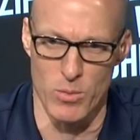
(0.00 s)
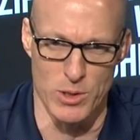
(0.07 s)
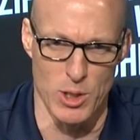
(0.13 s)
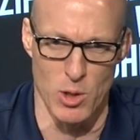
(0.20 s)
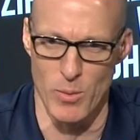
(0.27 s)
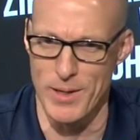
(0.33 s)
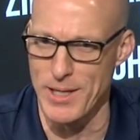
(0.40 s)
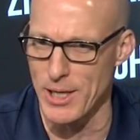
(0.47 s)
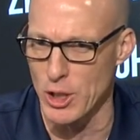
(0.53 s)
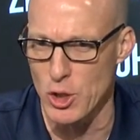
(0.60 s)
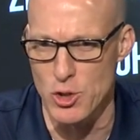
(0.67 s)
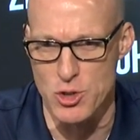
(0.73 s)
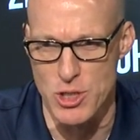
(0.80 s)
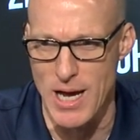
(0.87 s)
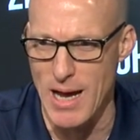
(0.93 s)
You know, we did a
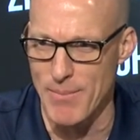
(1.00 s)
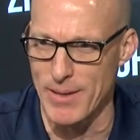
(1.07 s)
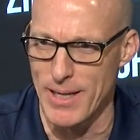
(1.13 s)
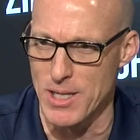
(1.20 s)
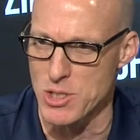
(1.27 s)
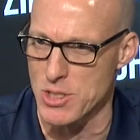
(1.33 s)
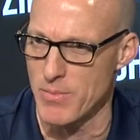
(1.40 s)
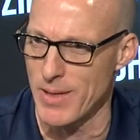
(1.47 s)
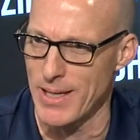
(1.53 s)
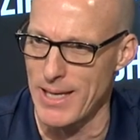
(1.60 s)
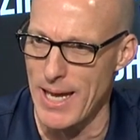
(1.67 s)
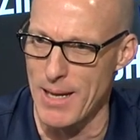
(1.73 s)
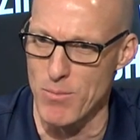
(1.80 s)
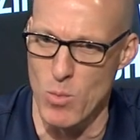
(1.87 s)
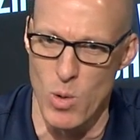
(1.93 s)
good job against him in
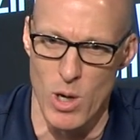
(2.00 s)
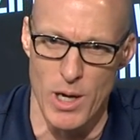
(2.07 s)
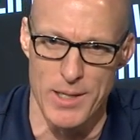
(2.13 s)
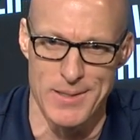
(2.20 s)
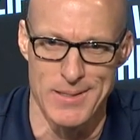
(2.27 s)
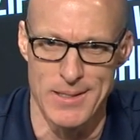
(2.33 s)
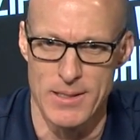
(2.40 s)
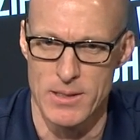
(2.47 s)
game 1.